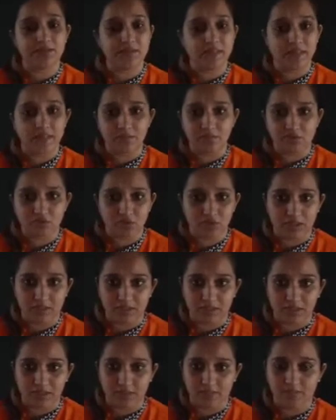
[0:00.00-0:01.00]
came to
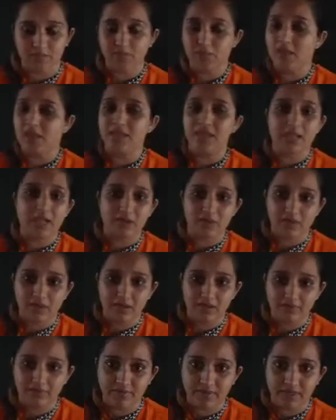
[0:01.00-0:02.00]
India. That we
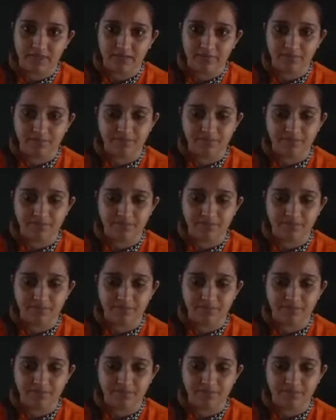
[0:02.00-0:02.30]
have learned